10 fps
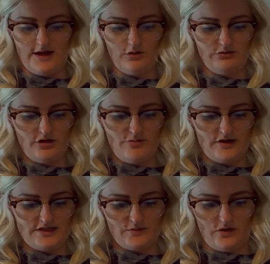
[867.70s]
I hope
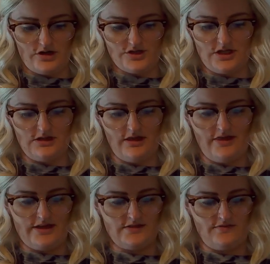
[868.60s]
nobody's
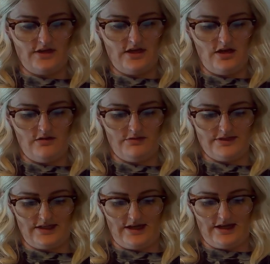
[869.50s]
watching this video
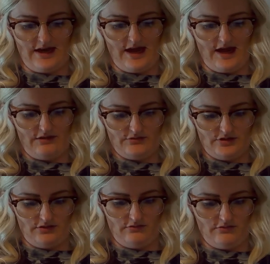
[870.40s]
as like a
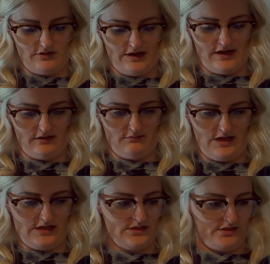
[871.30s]
how-to on how to
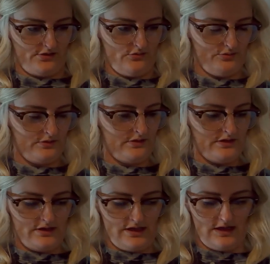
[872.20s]
make soap.
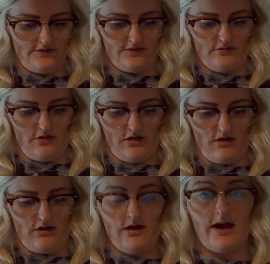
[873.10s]
If you
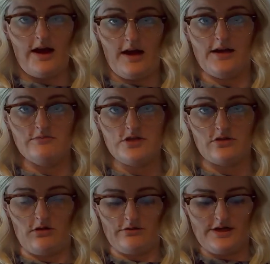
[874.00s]
are, I'm
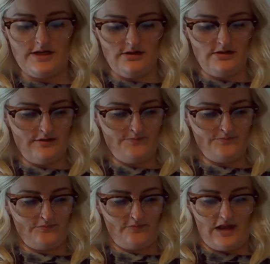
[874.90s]
sorry.
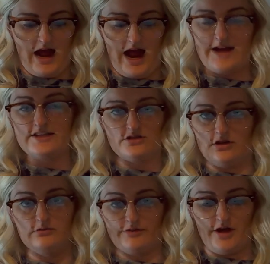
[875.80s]
I
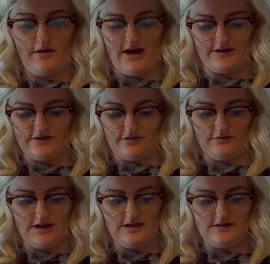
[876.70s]
don't know how to
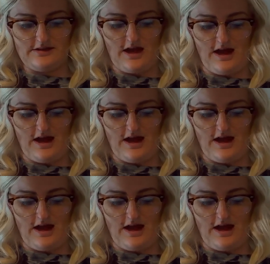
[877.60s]
do this.